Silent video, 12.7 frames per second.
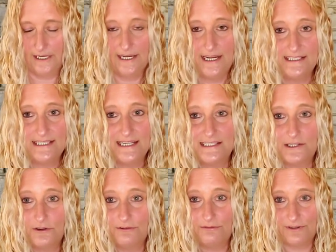I guess that's
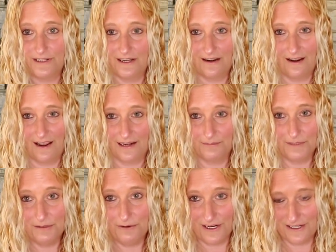good for the
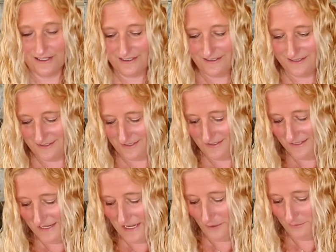economy, right?
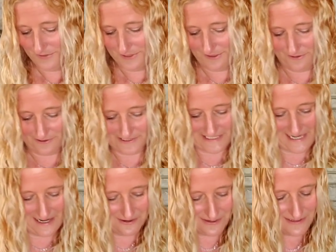Helping others
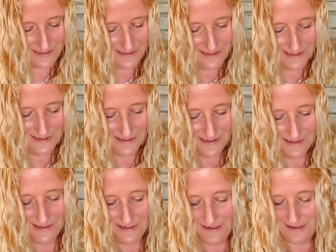out.
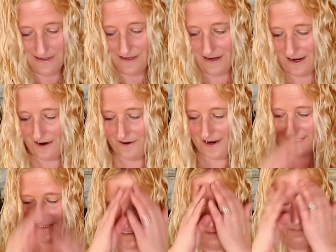All
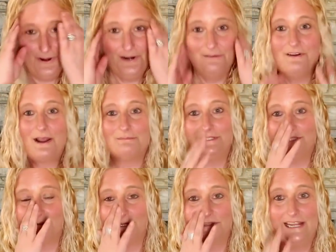right, so what have I been doing?